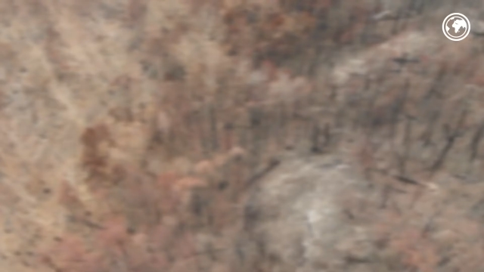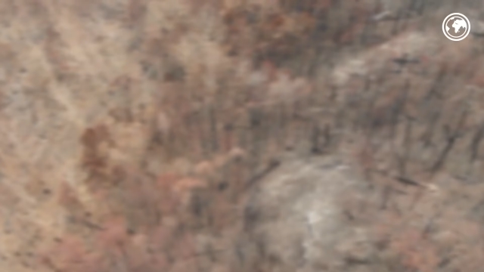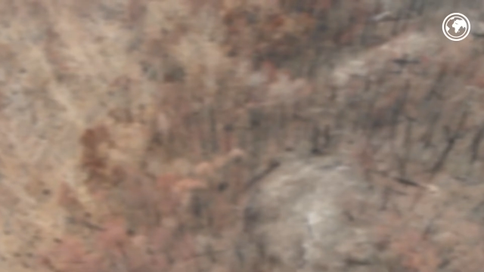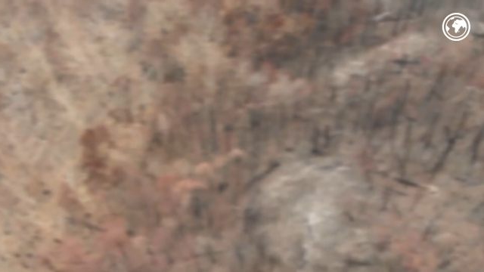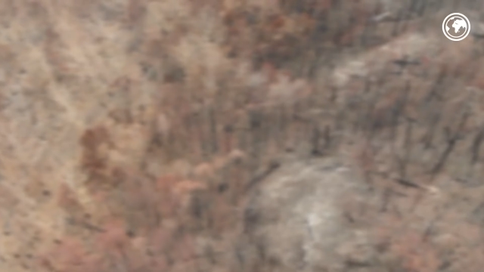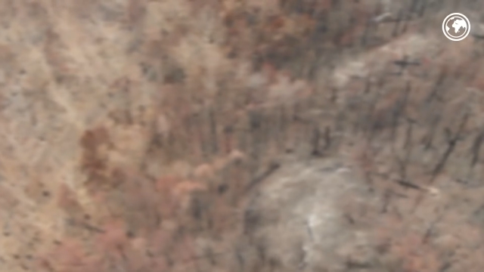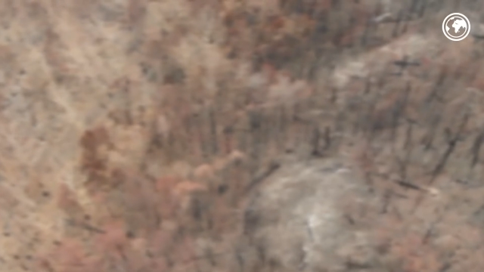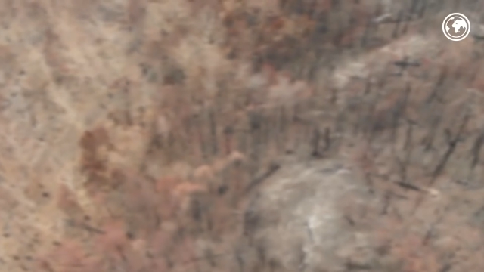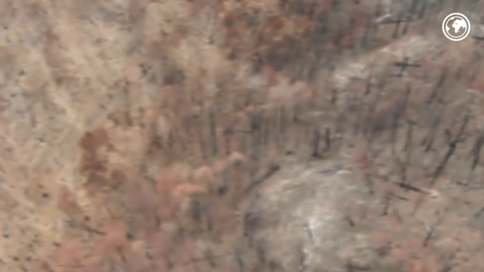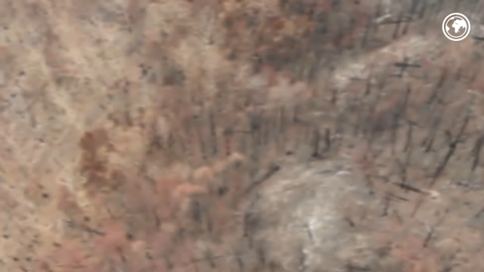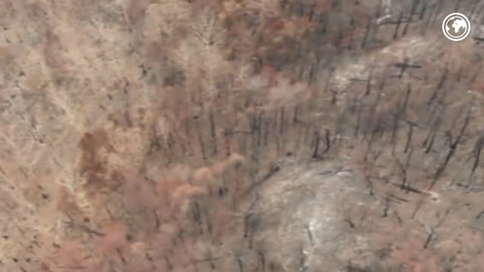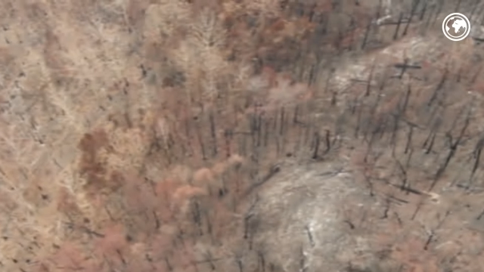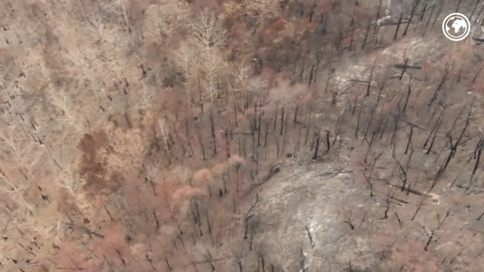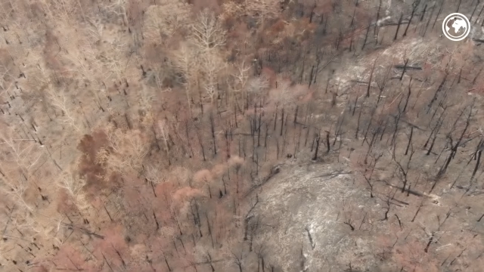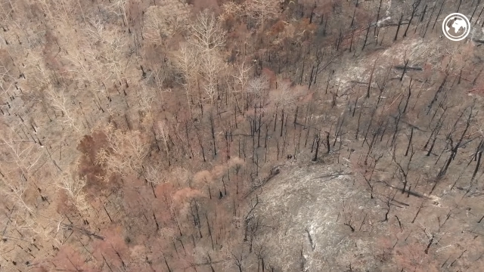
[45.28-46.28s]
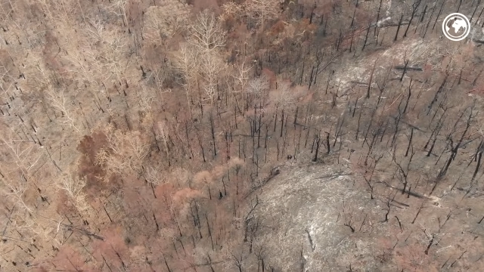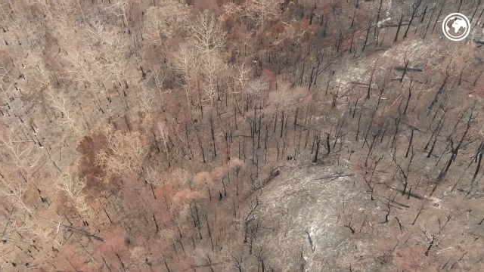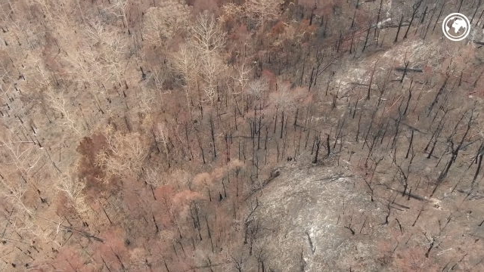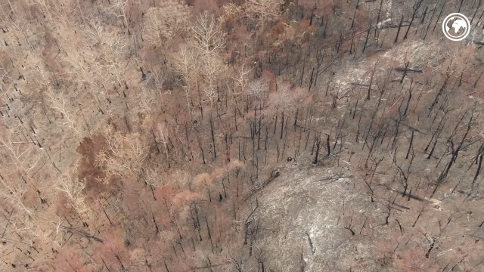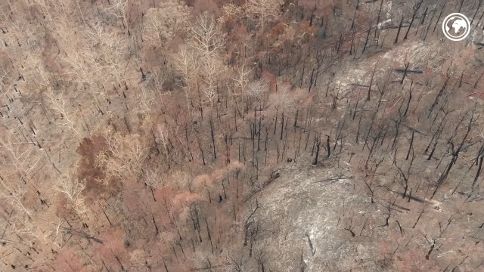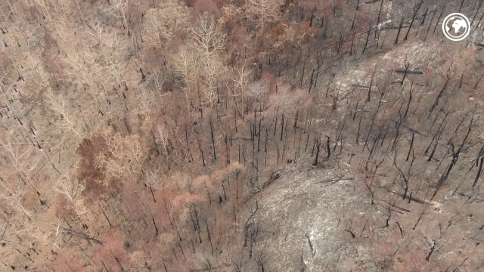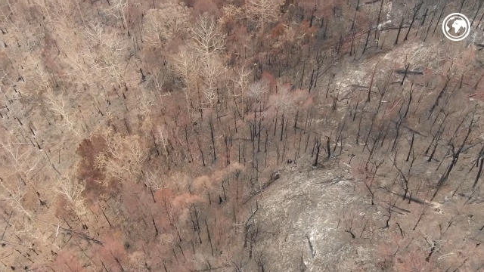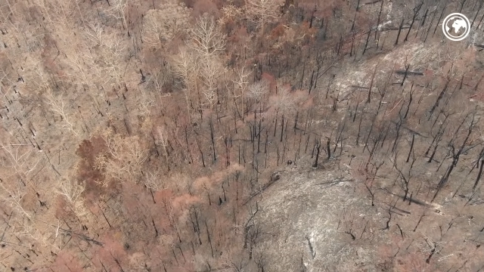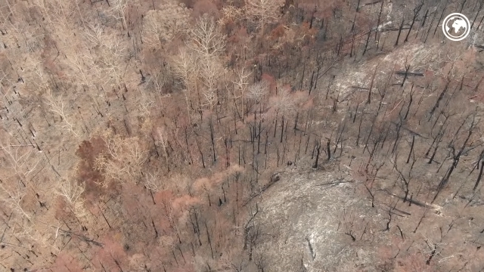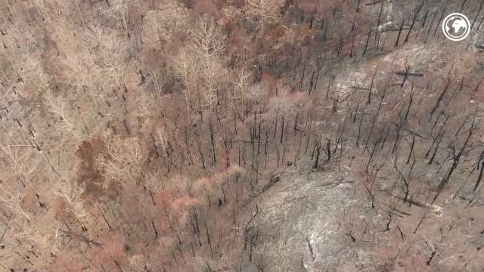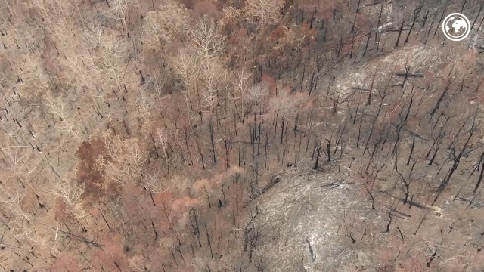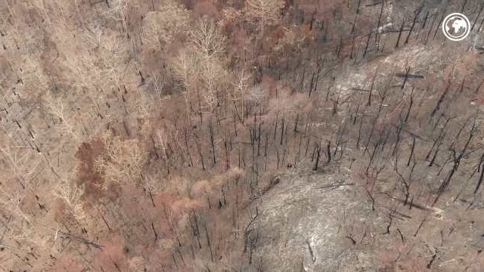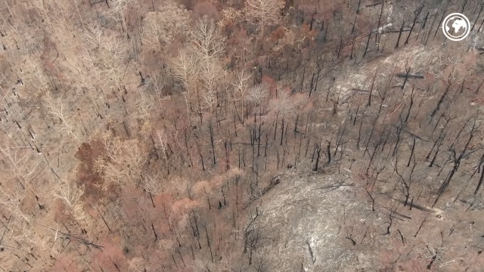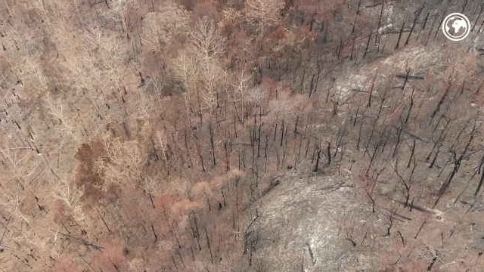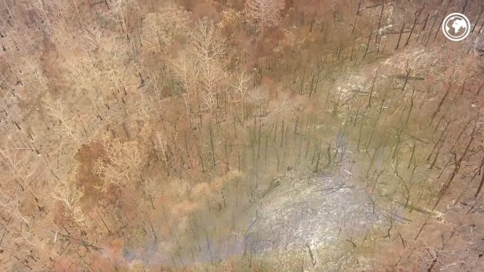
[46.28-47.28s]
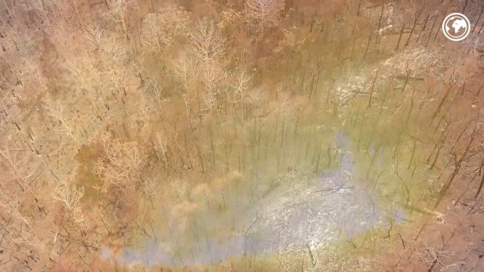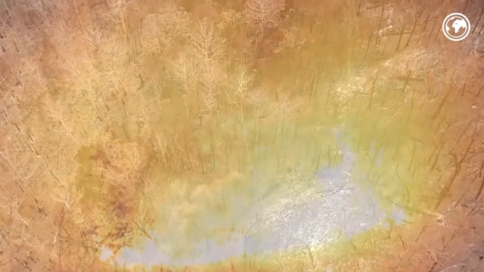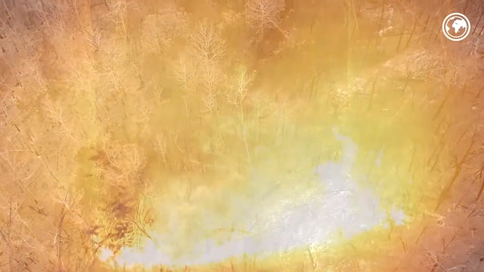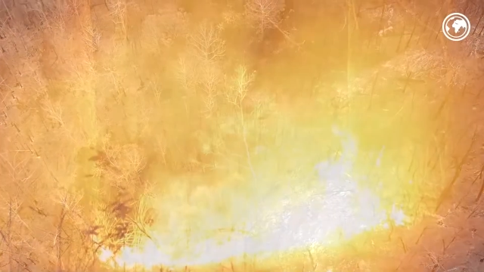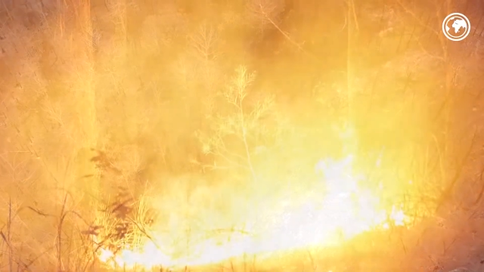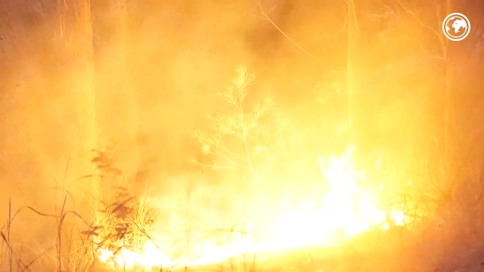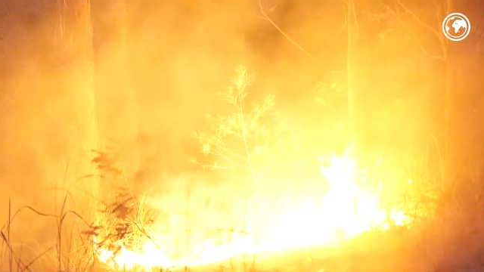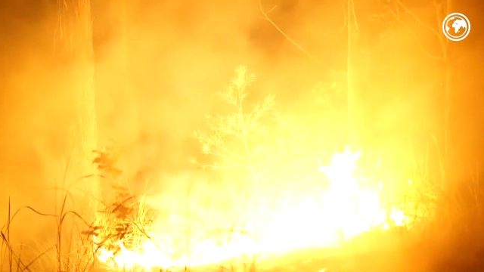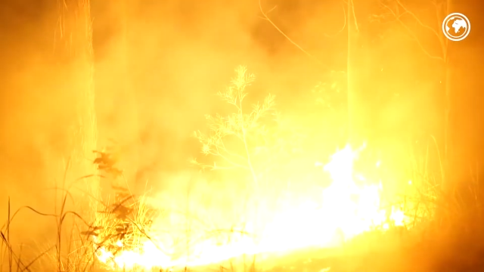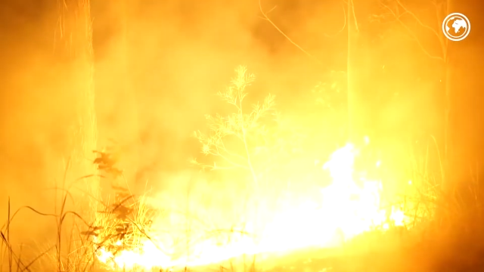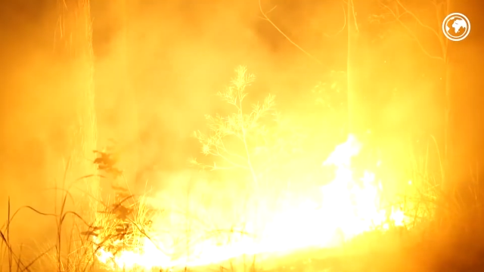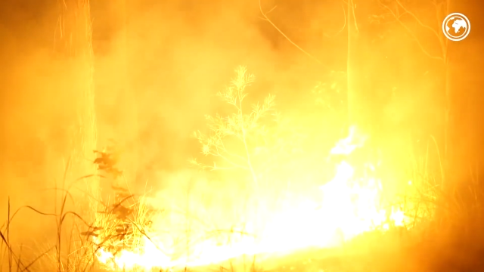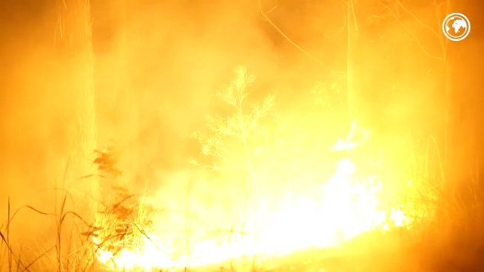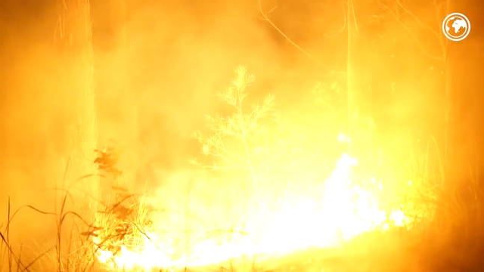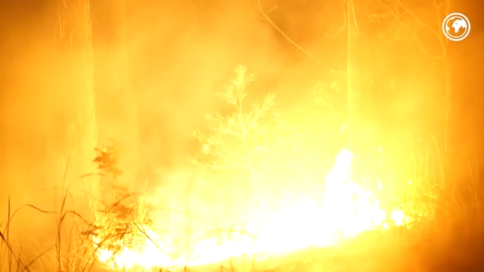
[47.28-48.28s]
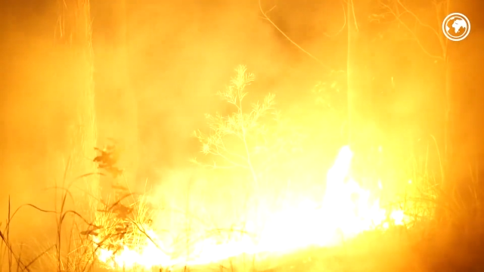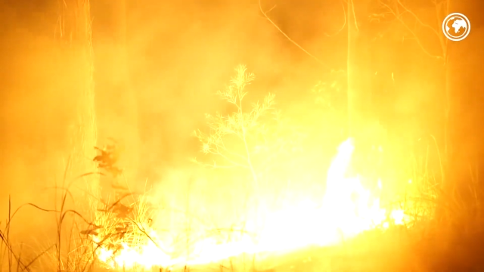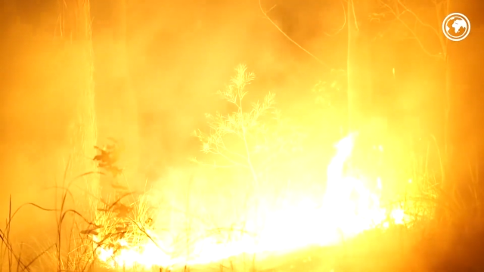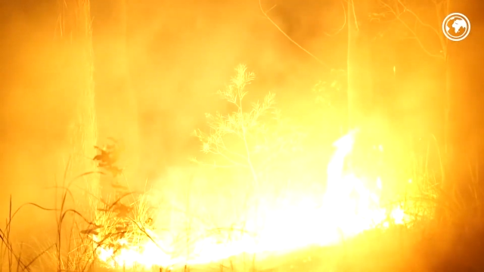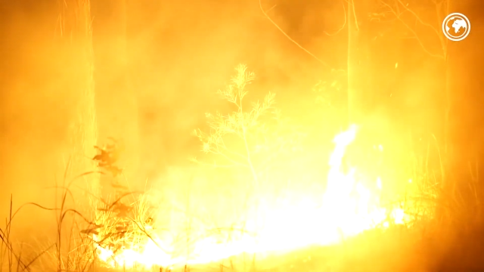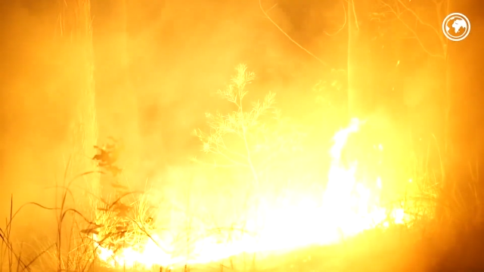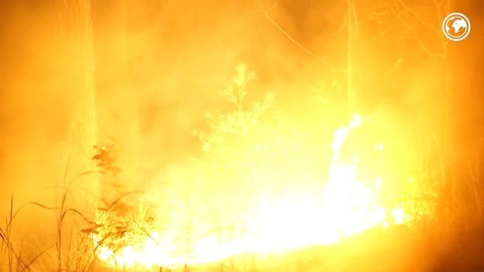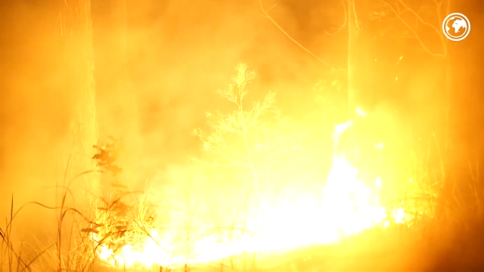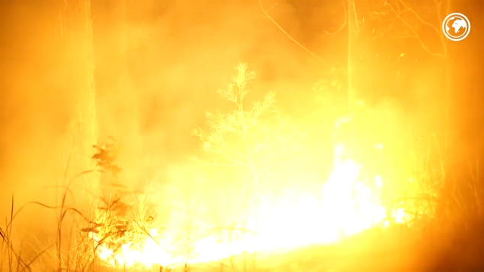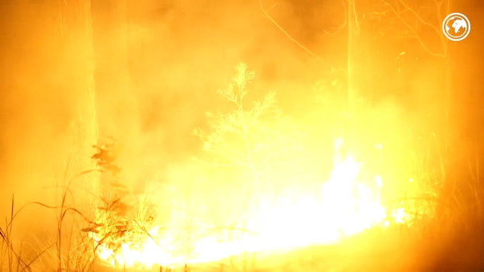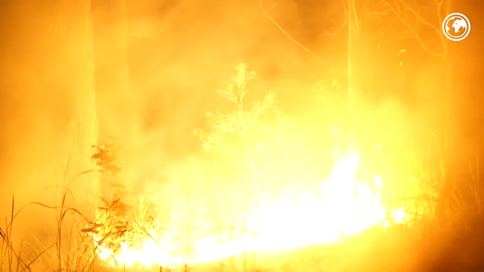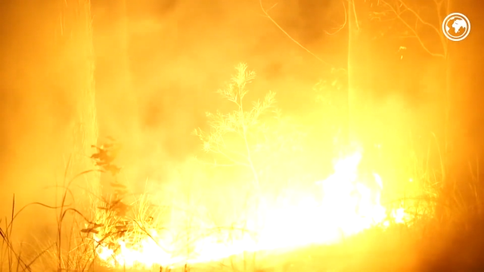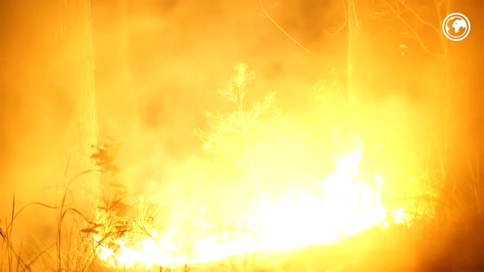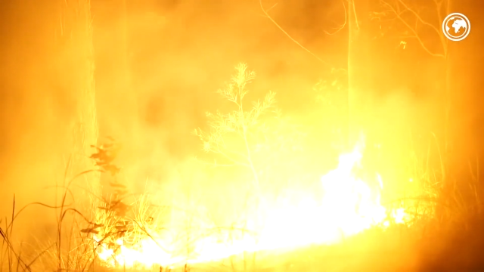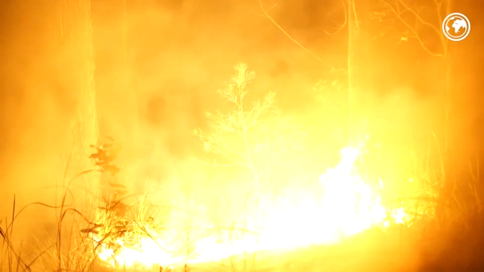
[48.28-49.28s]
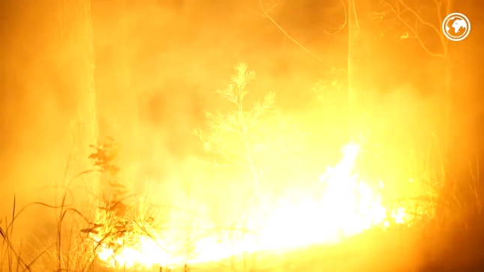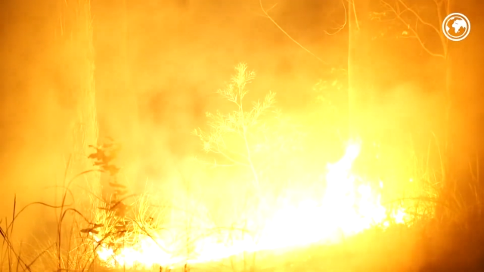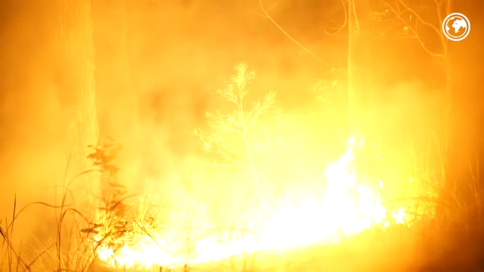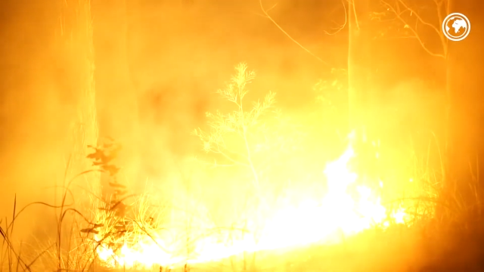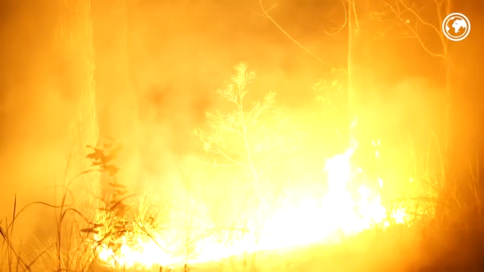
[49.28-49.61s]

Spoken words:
[unreadable: no face in view]